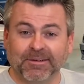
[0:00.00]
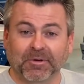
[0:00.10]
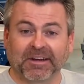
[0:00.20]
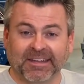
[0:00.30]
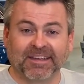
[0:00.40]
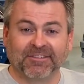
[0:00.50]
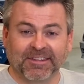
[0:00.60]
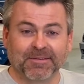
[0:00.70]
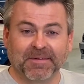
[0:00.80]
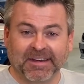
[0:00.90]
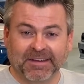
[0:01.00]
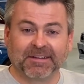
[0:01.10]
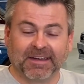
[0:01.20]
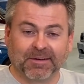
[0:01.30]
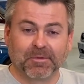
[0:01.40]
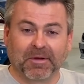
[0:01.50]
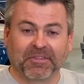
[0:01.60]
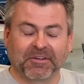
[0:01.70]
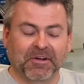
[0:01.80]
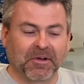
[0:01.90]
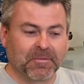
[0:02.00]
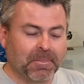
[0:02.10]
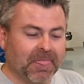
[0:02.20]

We're going to give you the money. We want the car.